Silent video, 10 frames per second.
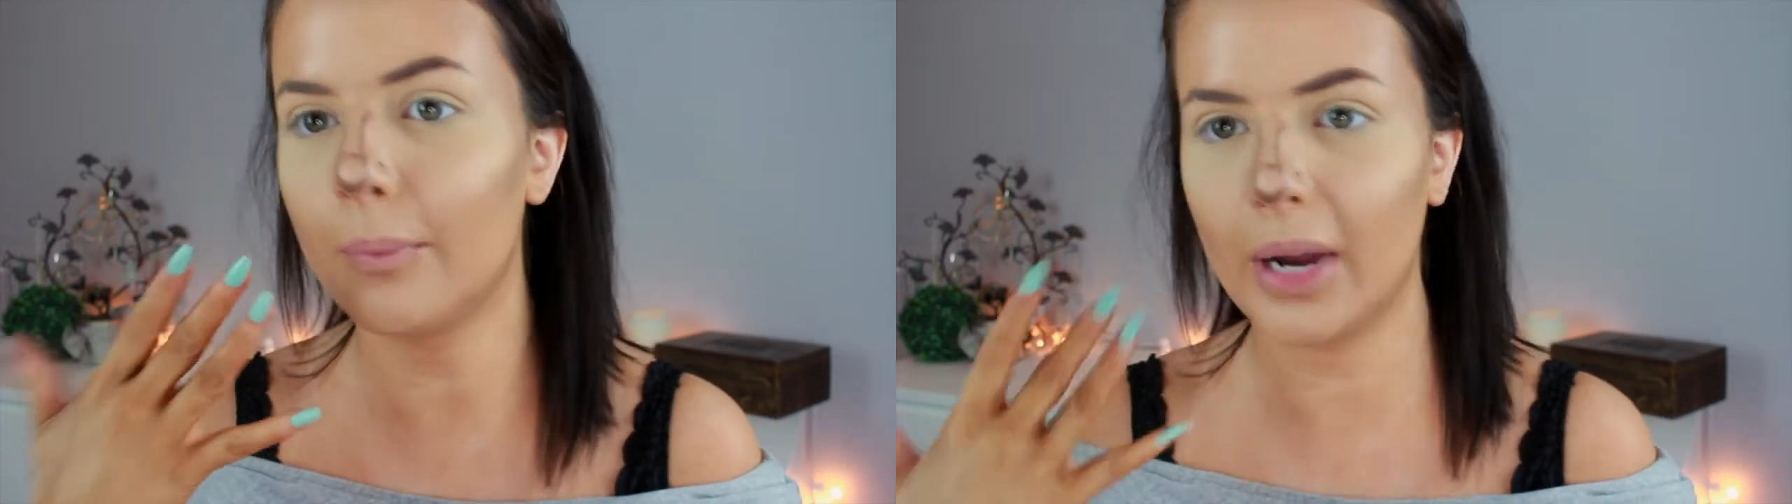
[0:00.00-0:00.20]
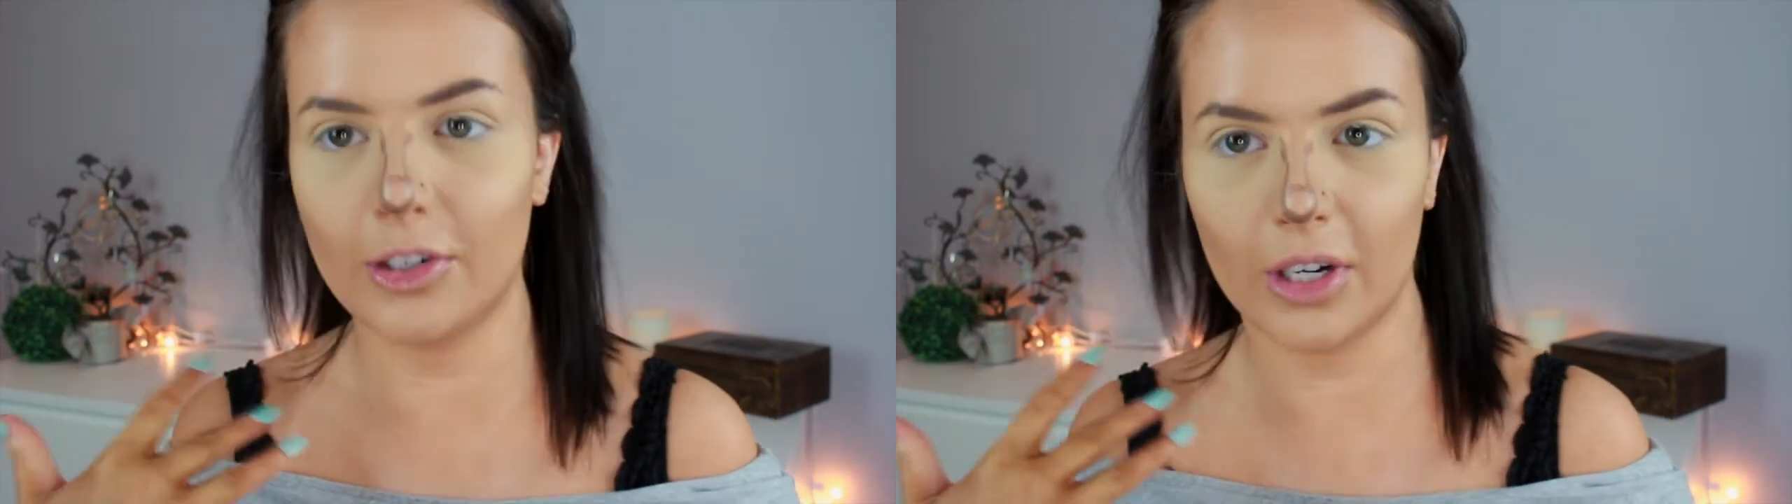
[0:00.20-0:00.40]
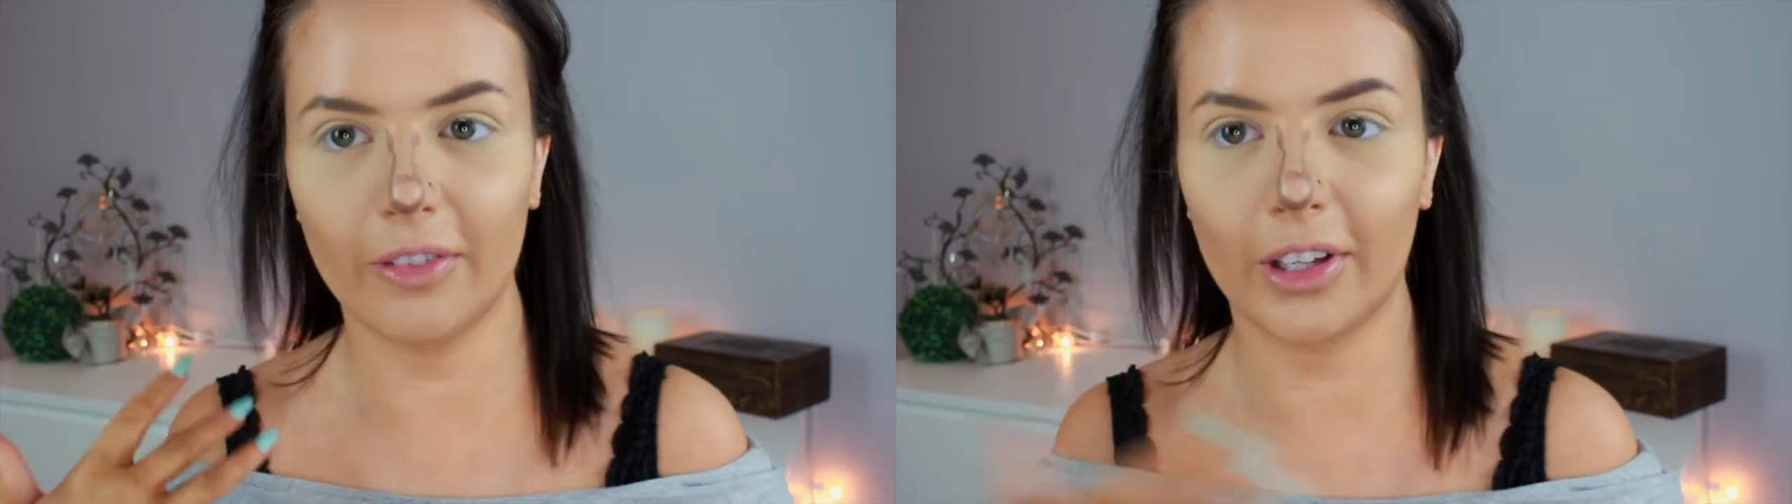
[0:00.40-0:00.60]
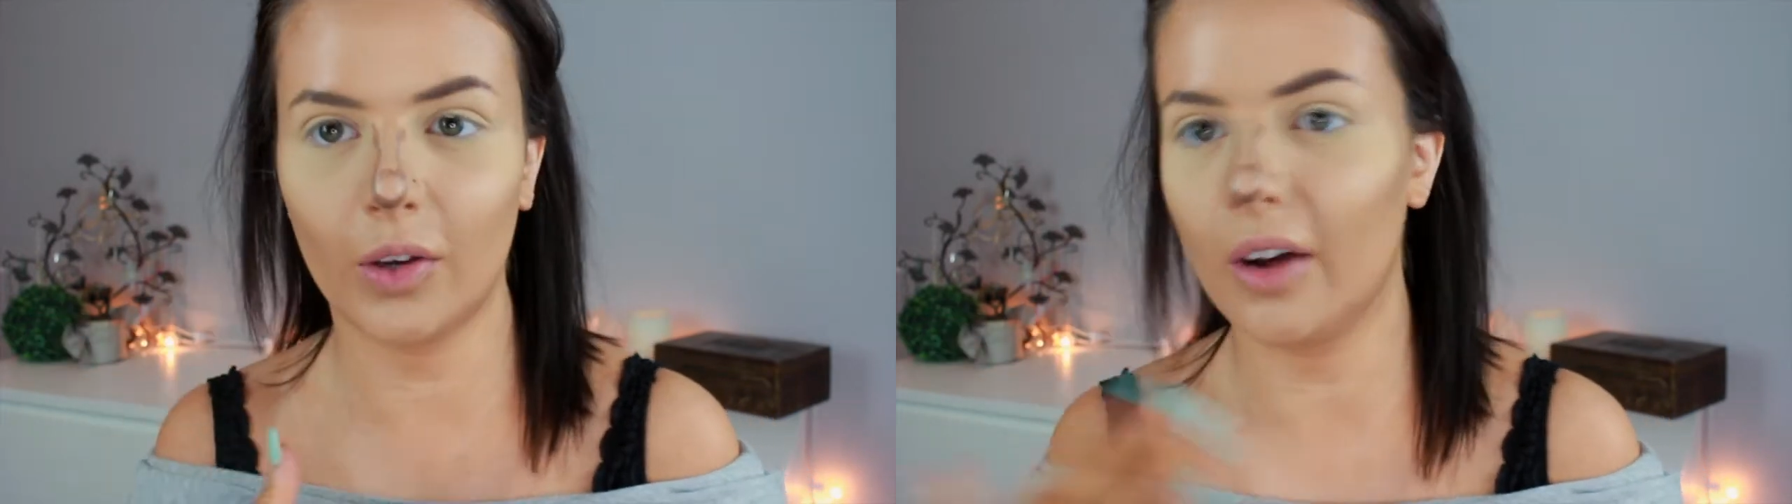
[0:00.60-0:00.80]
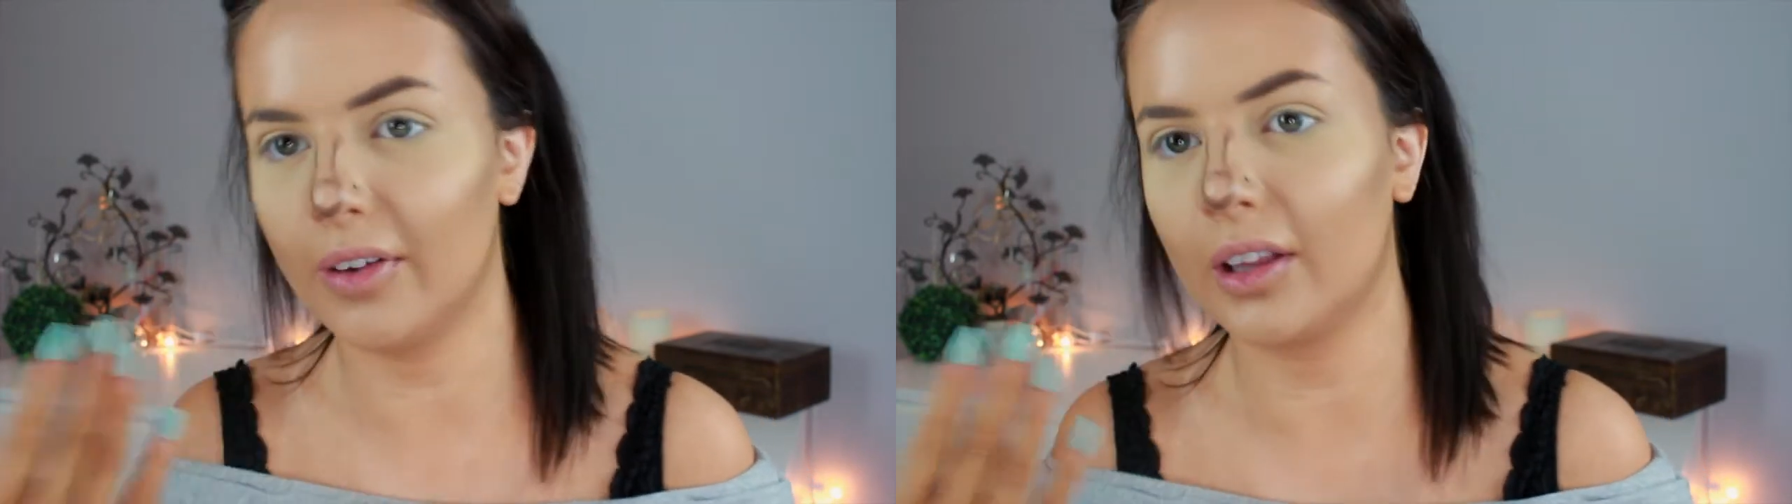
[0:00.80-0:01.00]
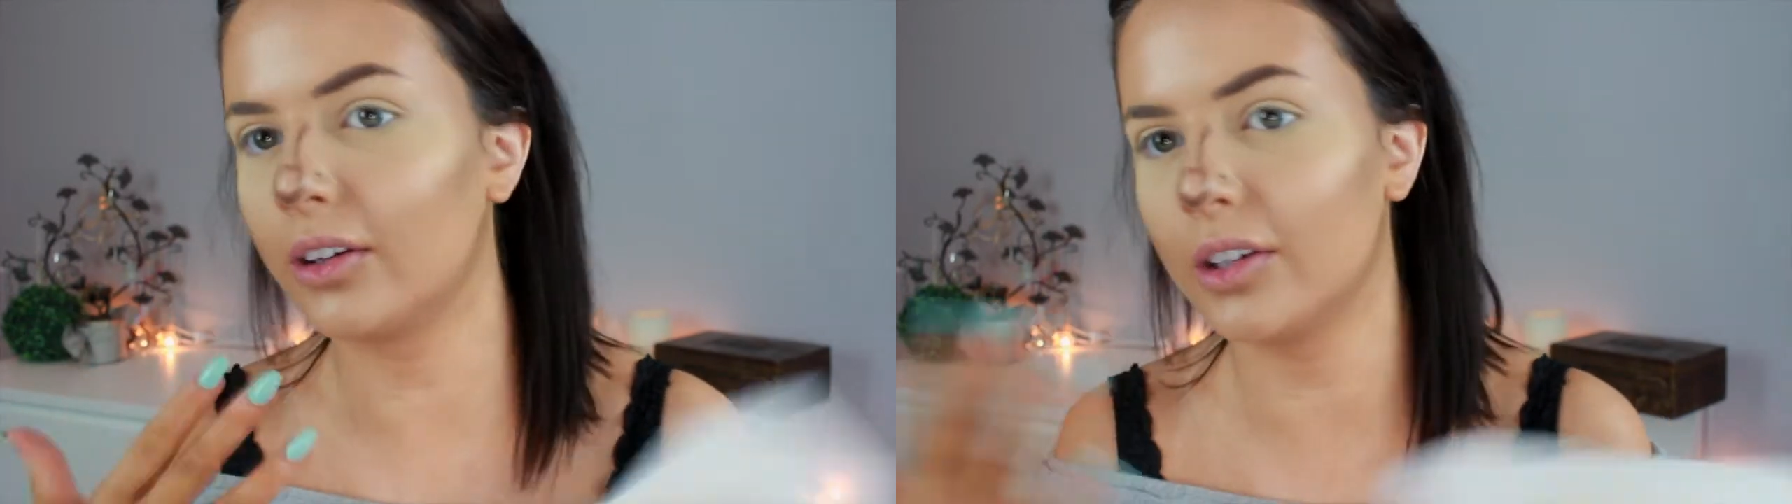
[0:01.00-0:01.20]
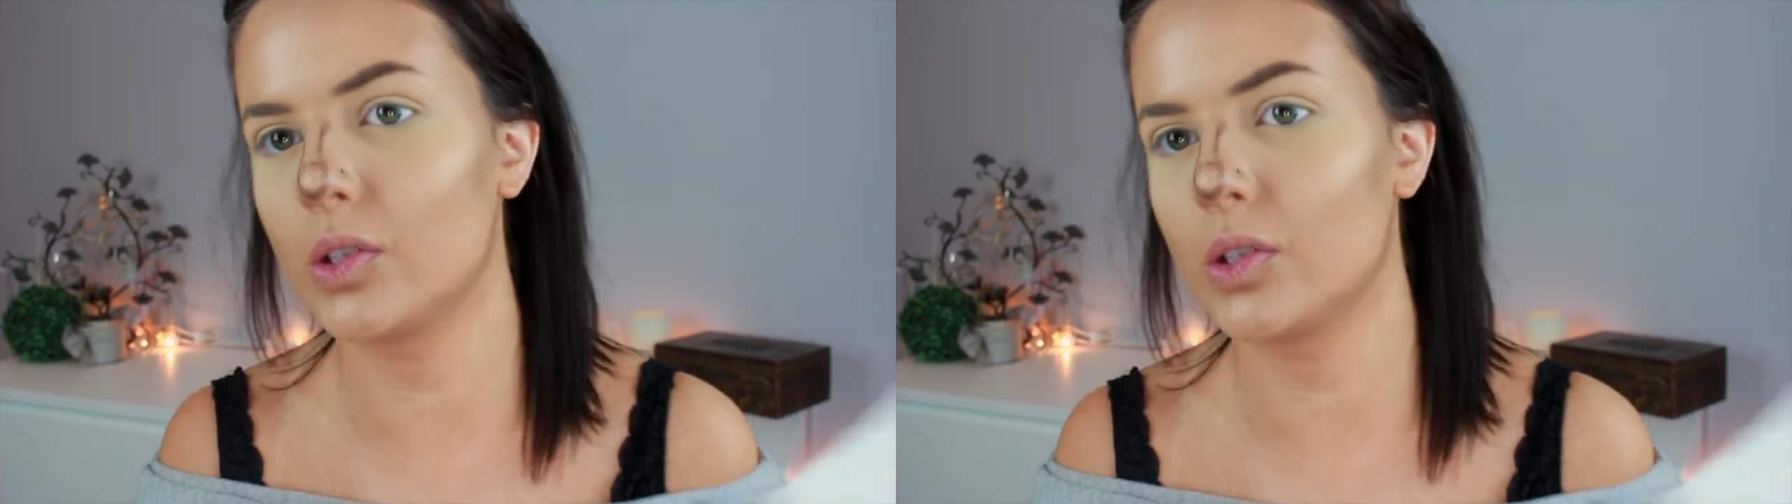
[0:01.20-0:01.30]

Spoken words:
I'm not trying to flick you off. I literally